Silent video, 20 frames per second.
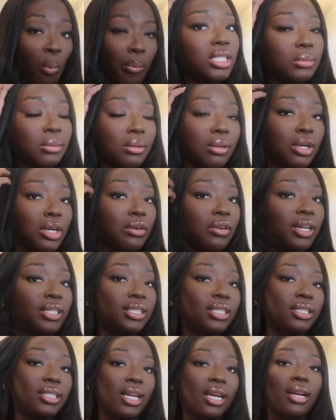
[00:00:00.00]
These people look
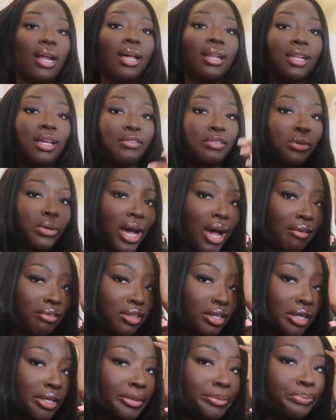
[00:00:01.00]
crazy saying I love you
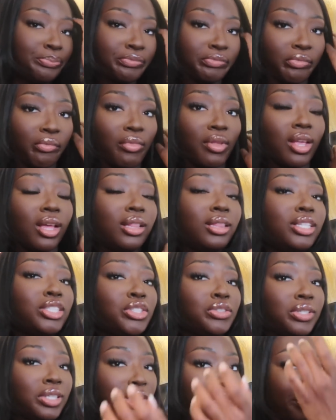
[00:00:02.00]
after
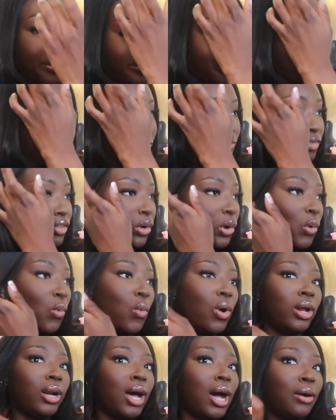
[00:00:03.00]
literally
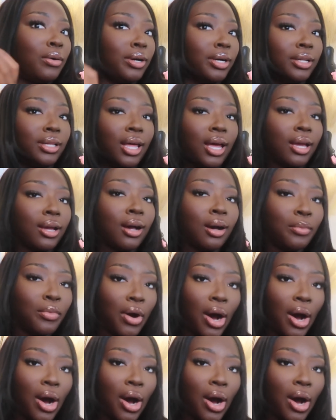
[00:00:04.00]
one hour. Like, come